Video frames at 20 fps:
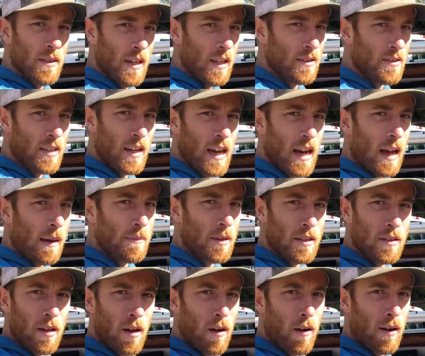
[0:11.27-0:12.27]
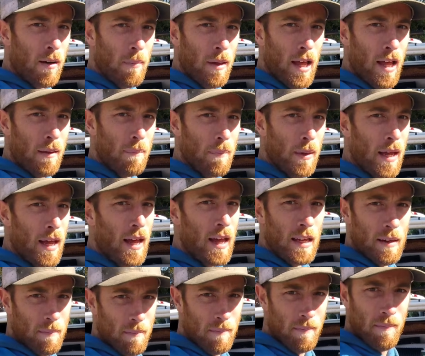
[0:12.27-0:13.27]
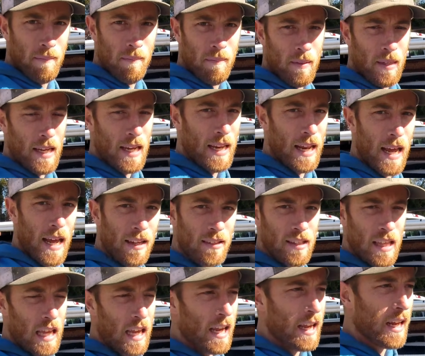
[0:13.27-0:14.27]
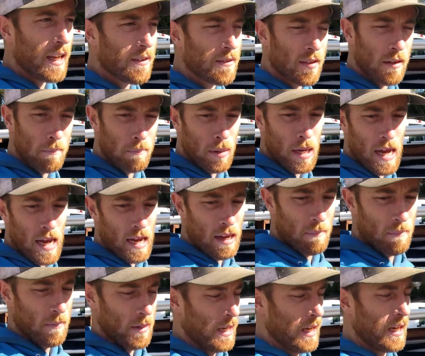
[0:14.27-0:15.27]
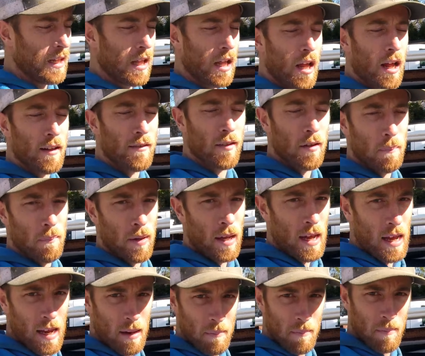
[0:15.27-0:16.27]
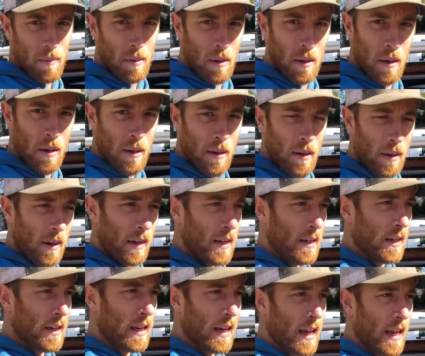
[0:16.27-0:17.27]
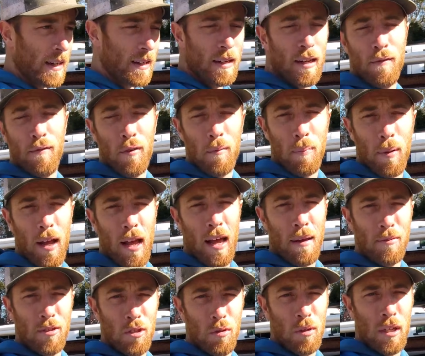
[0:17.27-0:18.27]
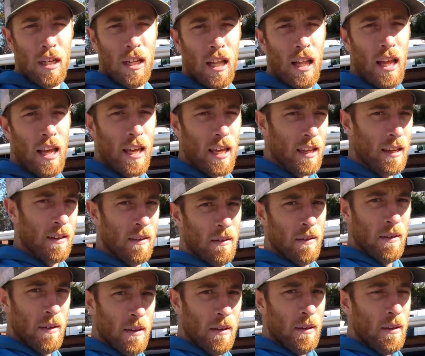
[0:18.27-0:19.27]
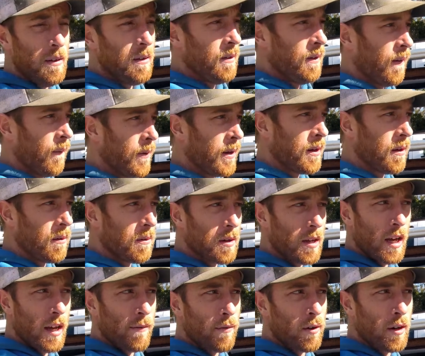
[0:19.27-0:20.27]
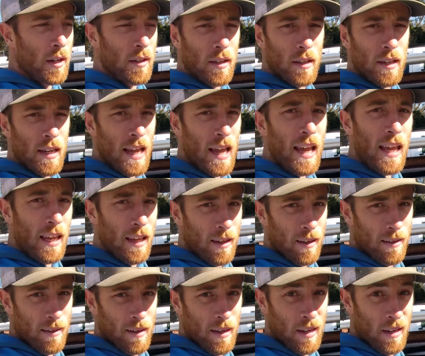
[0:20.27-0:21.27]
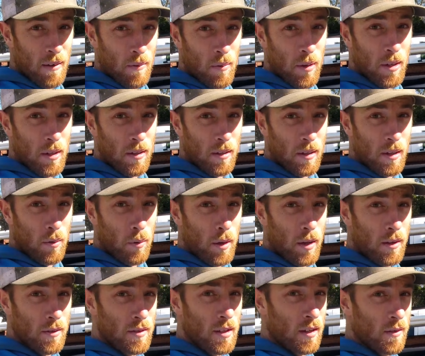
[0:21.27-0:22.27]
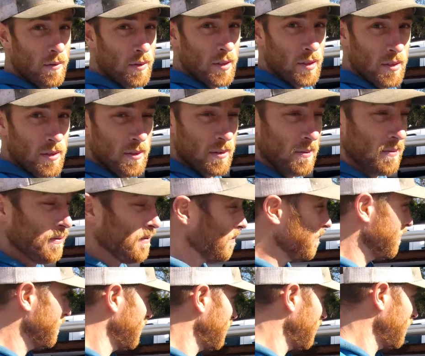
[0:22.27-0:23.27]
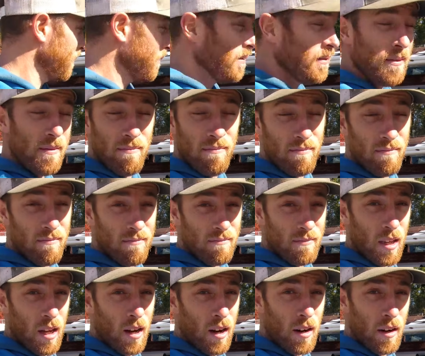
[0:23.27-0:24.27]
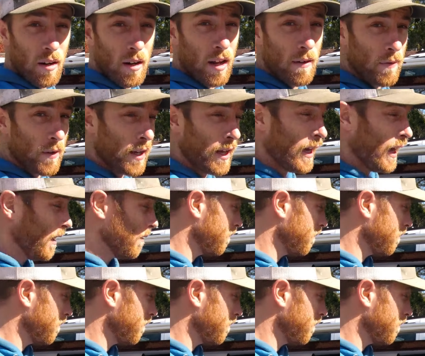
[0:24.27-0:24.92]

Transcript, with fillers: It's time to talk about pipe. And ask laying some pipe. And lots of pipe. And the kind of different pipes you can lay. We're going to cover it today here at Wendell Lee Well Services. Alright, enough of that.